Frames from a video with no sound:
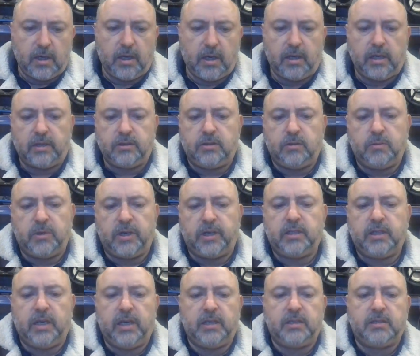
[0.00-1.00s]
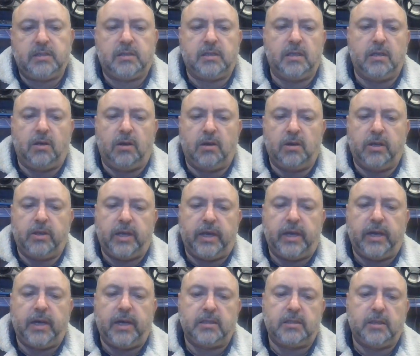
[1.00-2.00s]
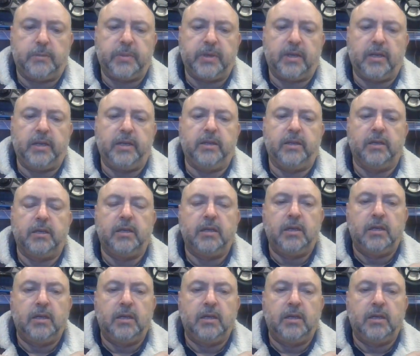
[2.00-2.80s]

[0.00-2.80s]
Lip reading: And as you might guess, the longer they are, typically the